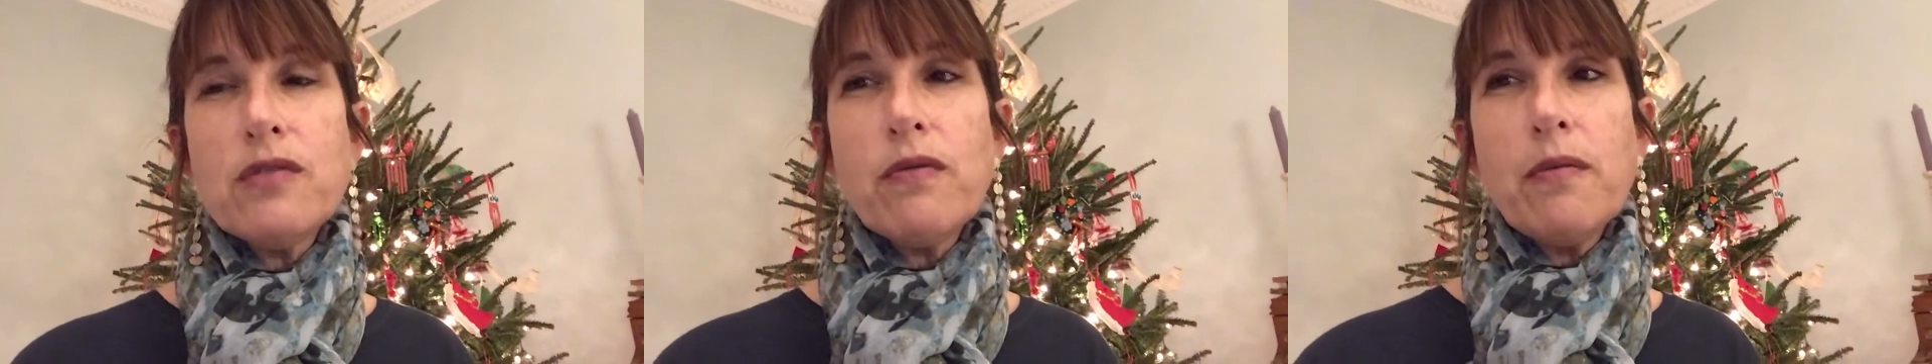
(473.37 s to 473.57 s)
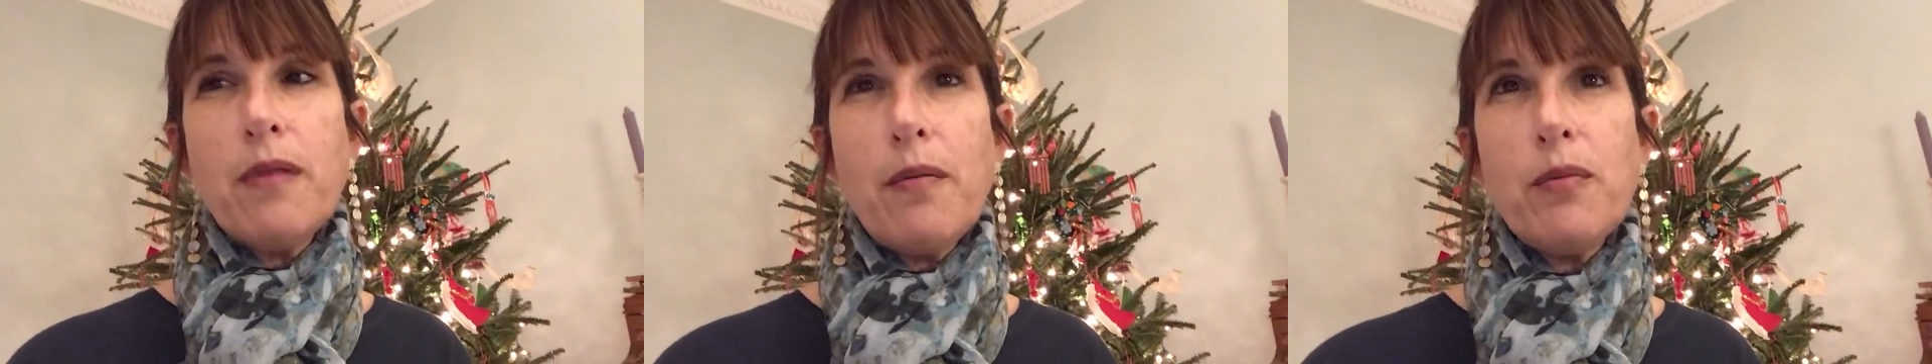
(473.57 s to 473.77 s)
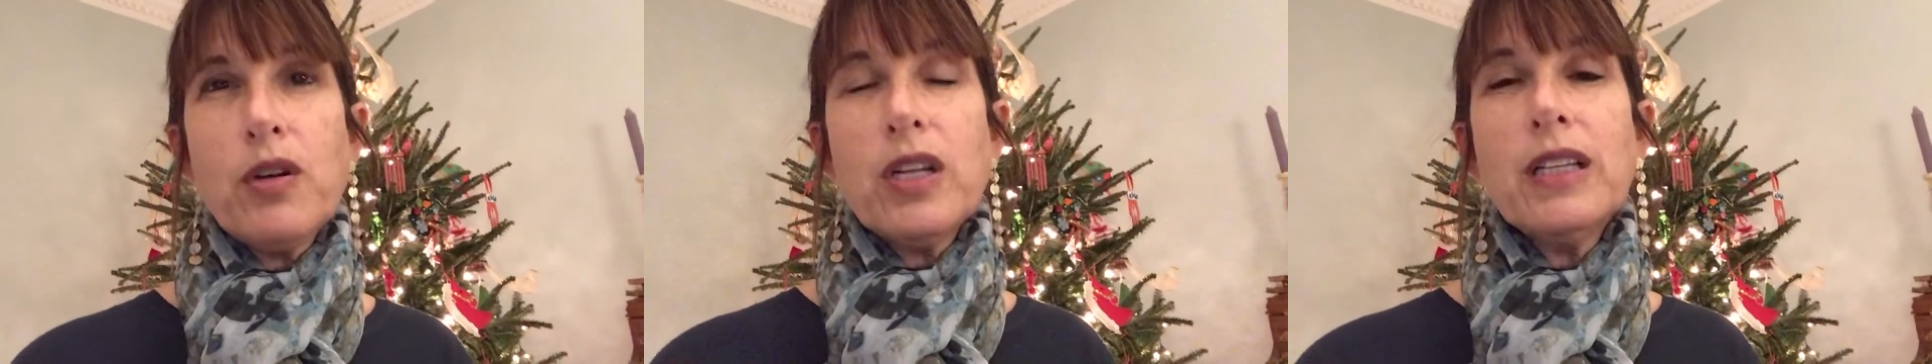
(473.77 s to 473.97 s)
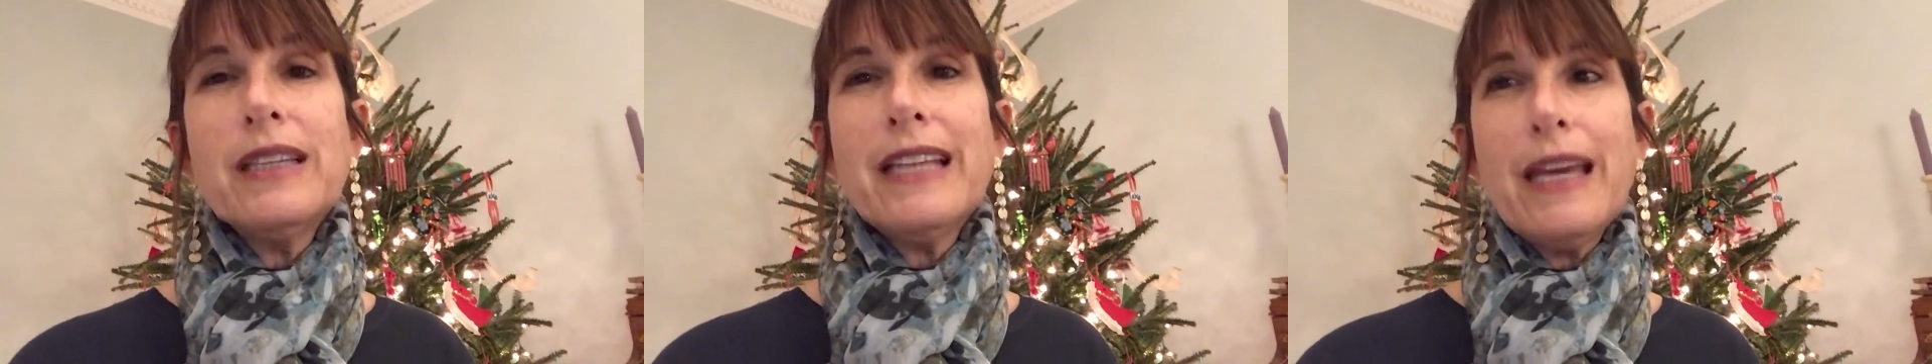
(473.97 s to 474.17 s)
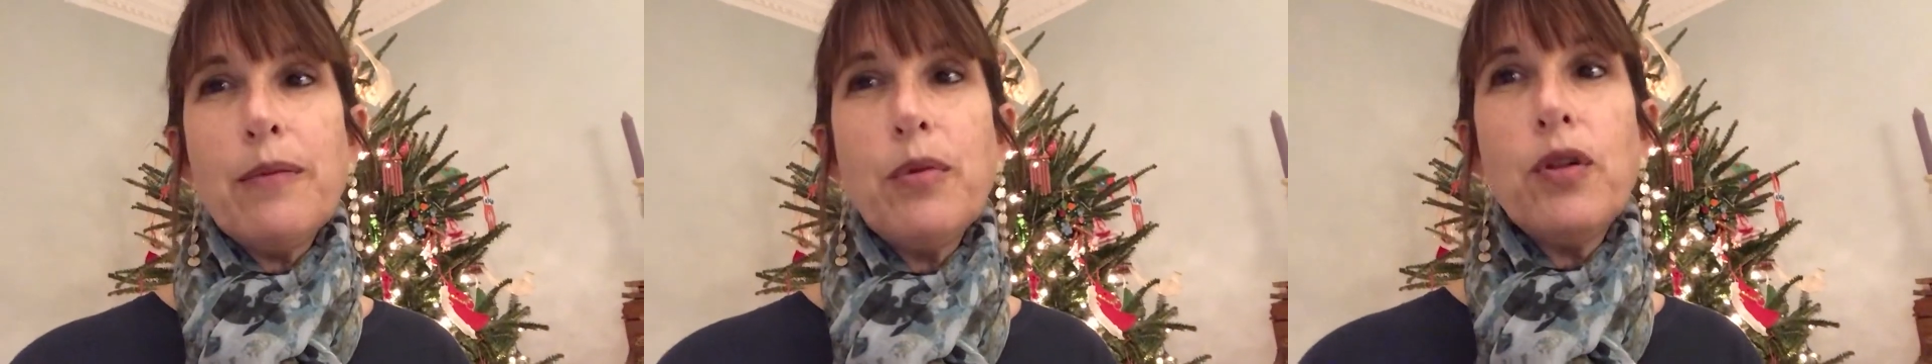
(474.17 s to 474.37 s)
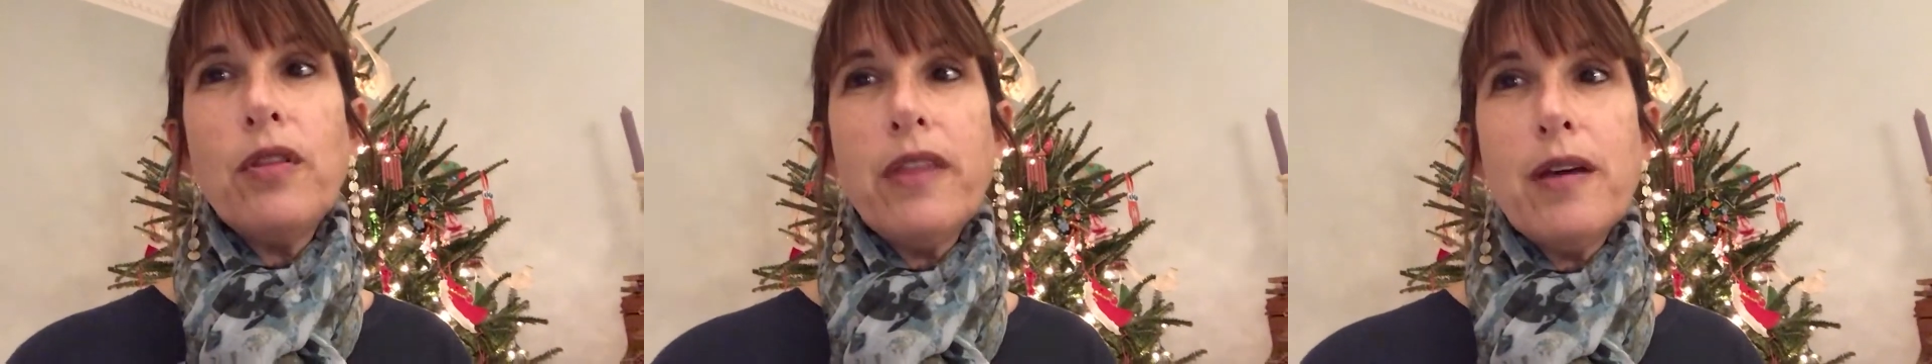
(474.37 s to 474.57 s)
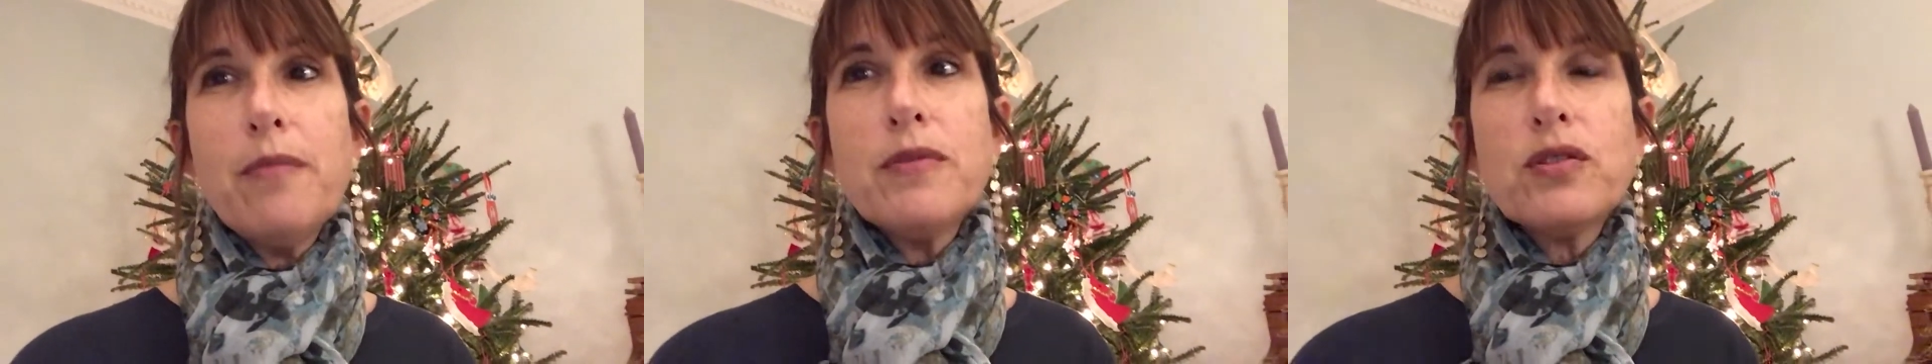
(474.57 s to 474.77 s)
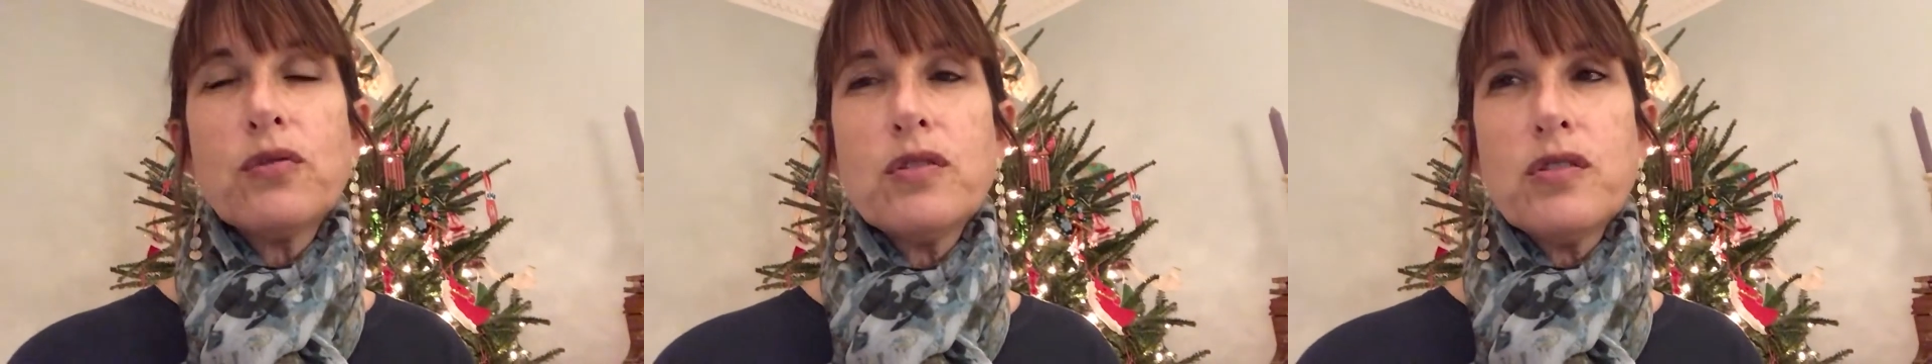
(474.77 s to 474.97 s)
Remember to label them,
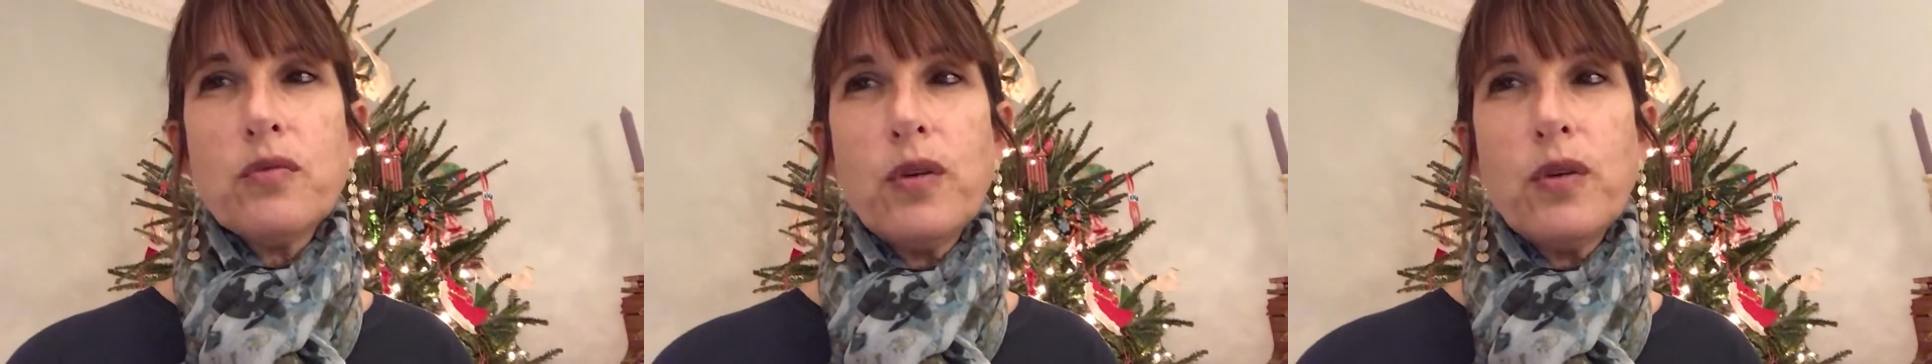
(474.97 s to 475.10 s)
source